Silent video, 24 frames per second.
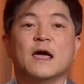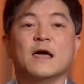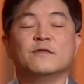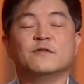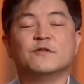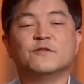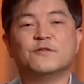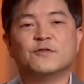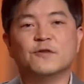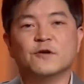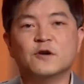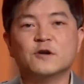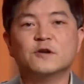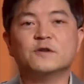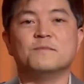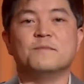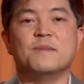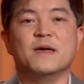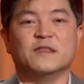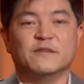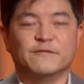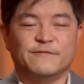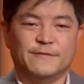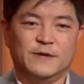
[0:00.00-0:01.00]
And the third
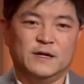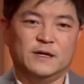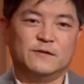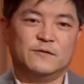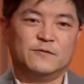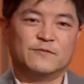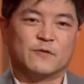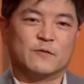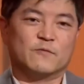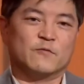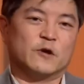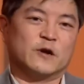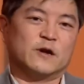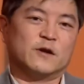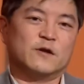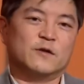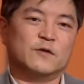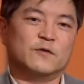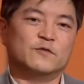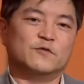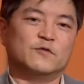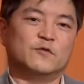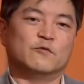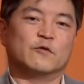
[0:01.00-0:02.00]
benefit from
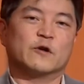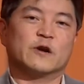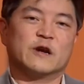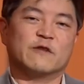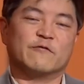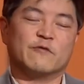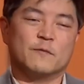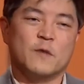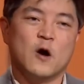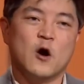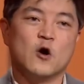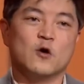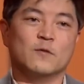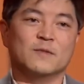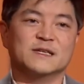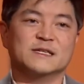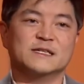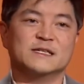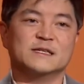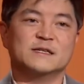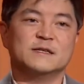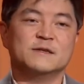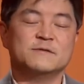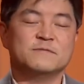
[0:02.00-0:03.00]
working from home
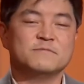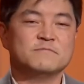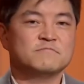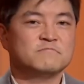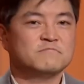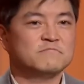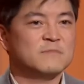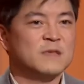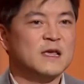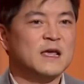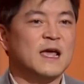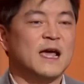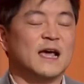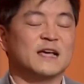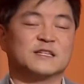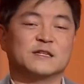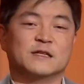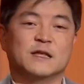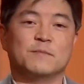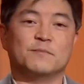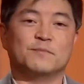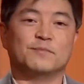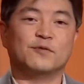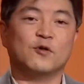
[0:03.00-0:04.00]
is, as
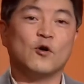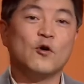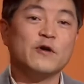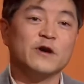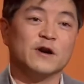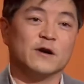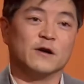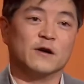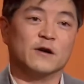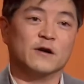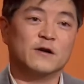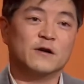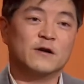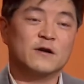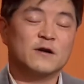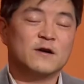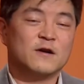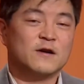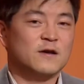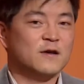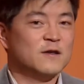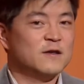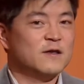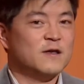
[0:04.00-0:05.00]
an employer,
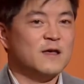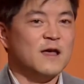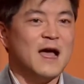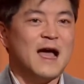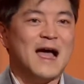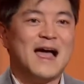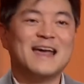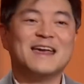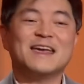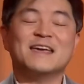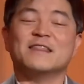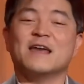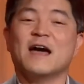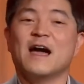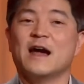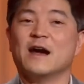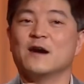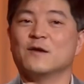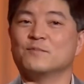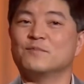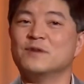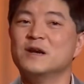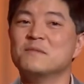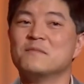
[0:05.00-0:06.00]
I can
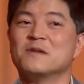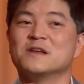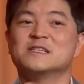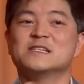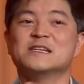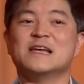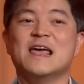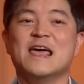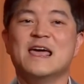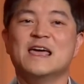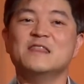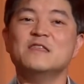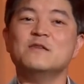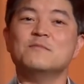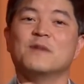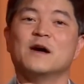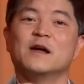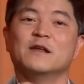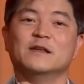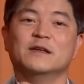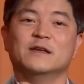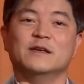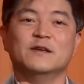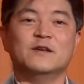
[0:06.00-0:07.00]
hire pretty much
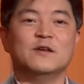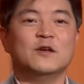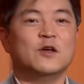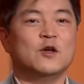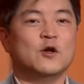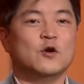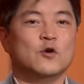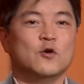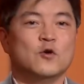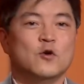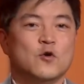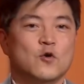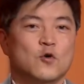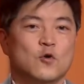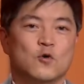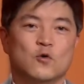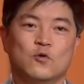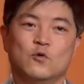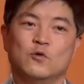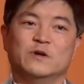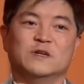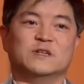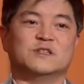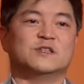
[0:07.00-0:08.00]
anybody
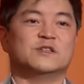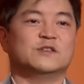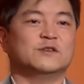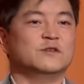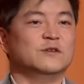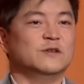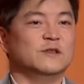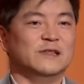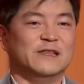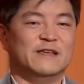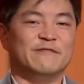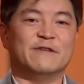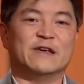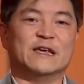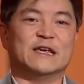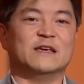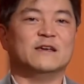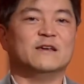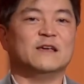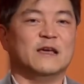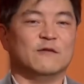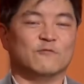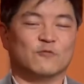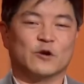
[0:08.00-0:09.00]
who is
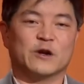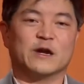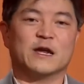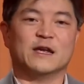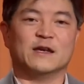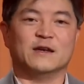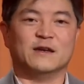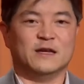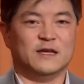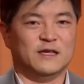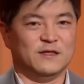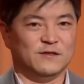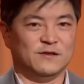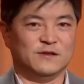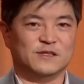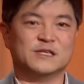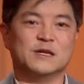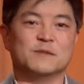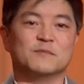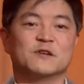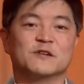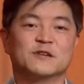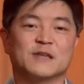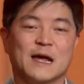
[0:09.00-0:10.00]
living and working in a
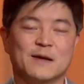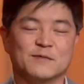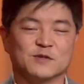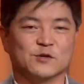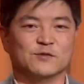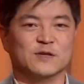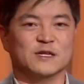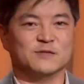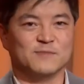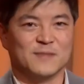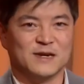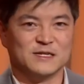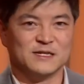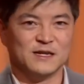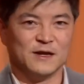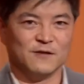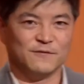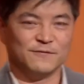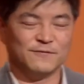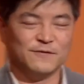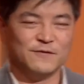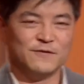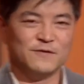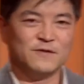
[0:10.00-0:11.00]
similar time zone as
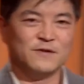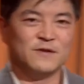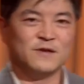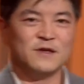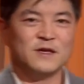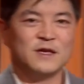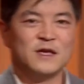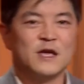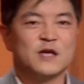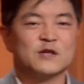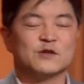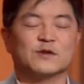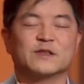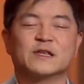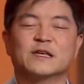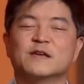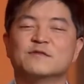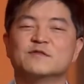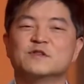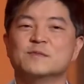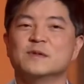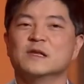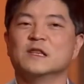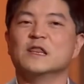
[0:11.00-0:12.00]
myself. So that
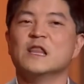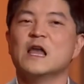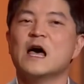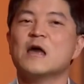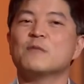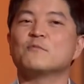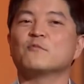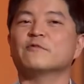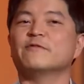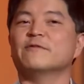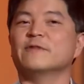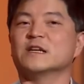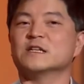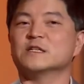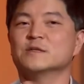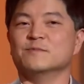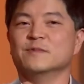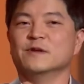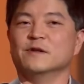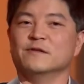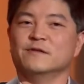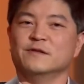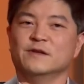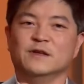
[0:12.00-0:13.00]
gives me a lot more
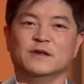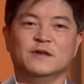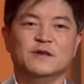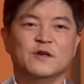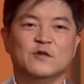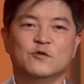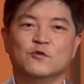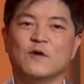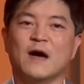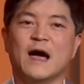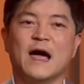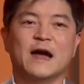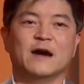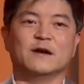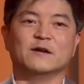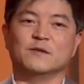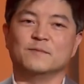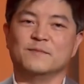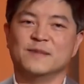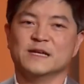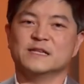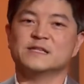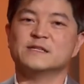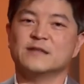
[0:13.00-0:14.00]
flexibility to hire
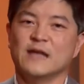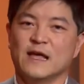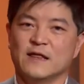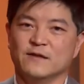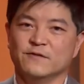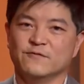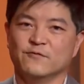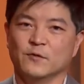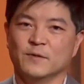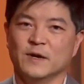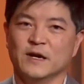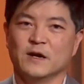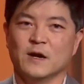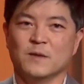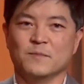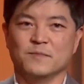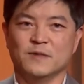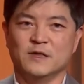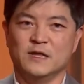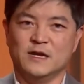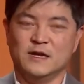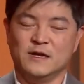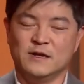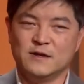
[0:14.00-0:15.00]
the best talent for my
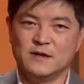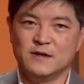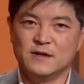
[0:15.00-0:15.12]
company.